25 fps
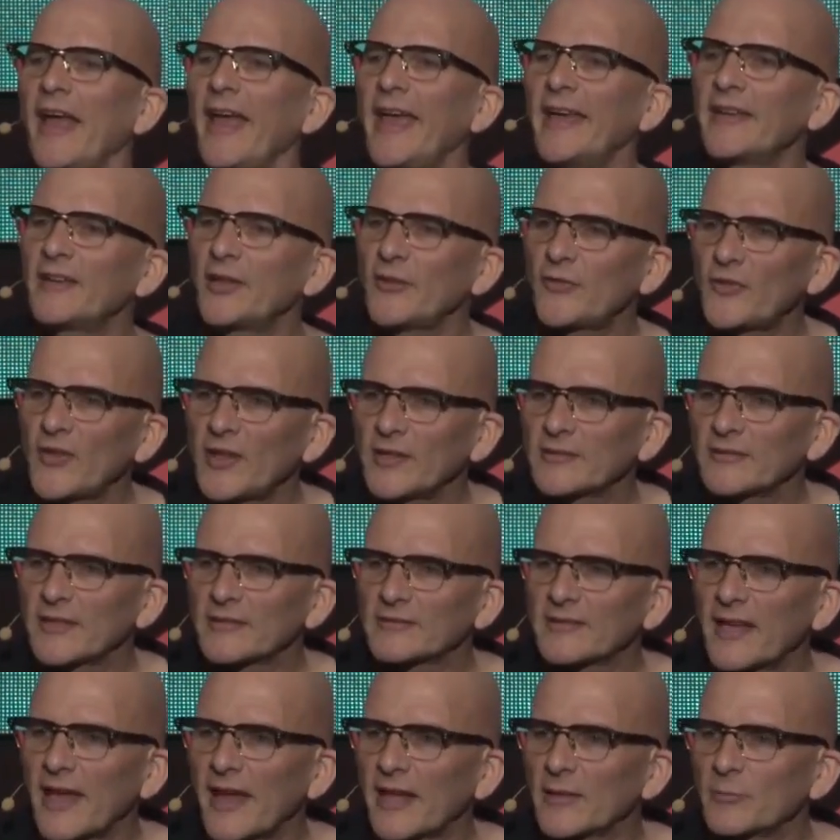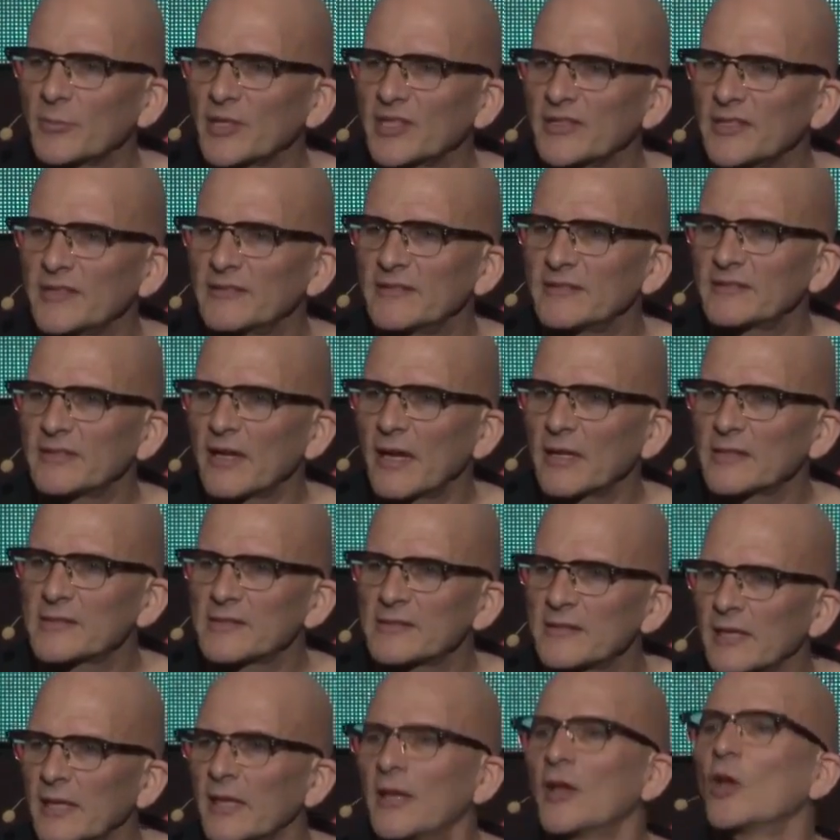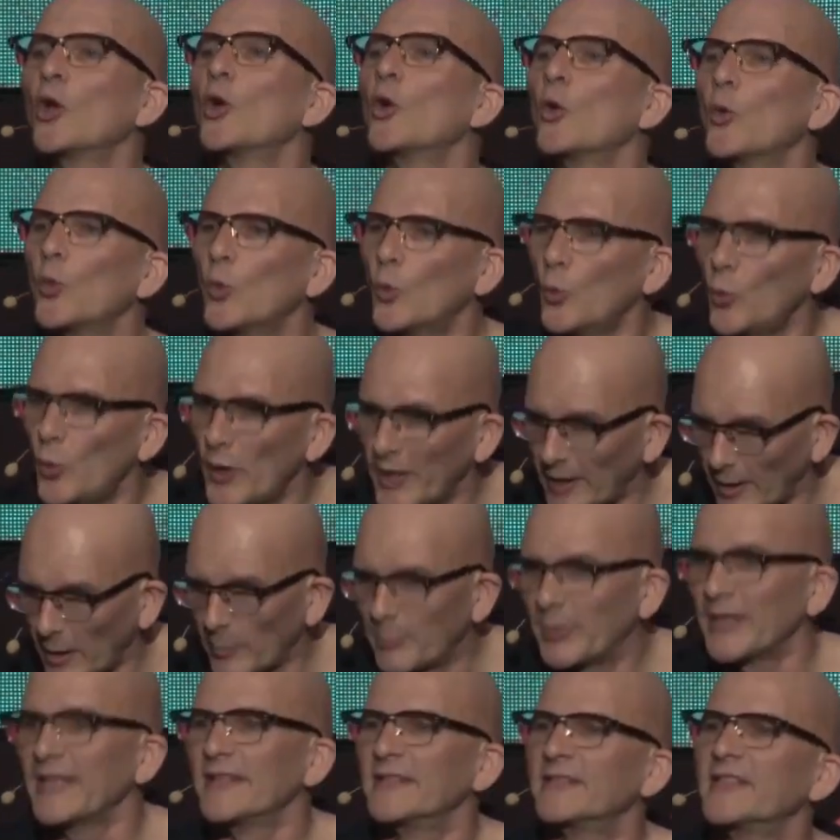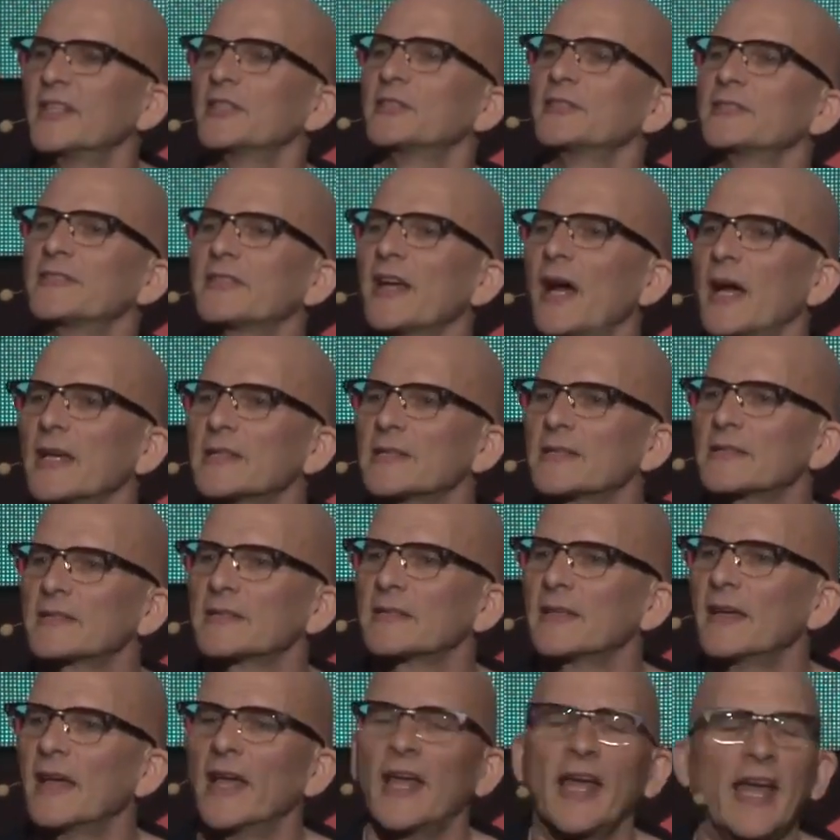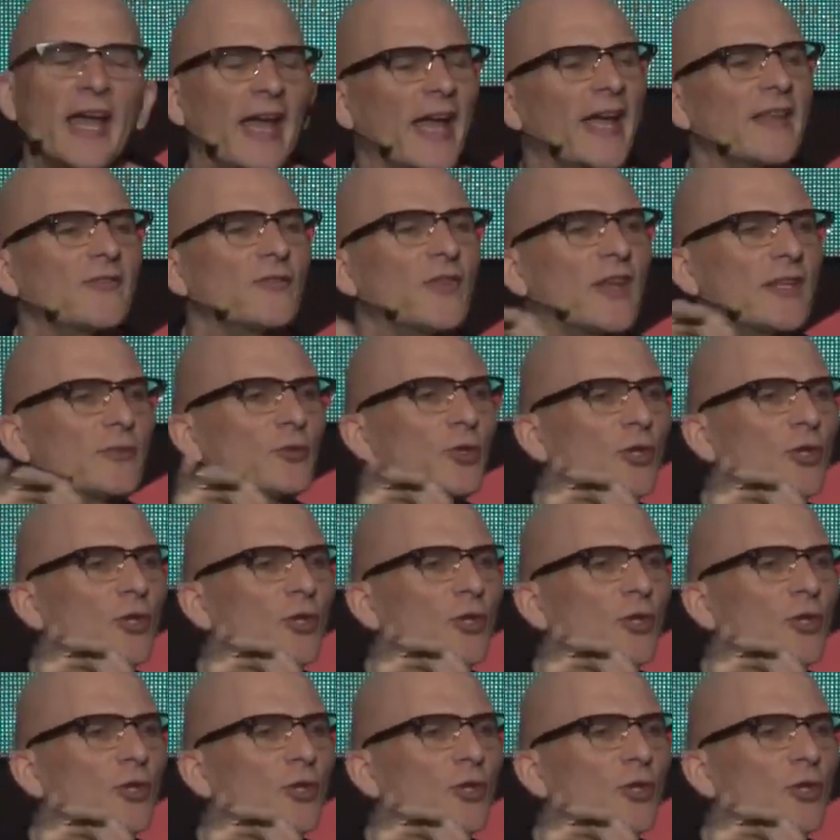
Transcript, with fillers: Anything that can be digitized will be digitized. And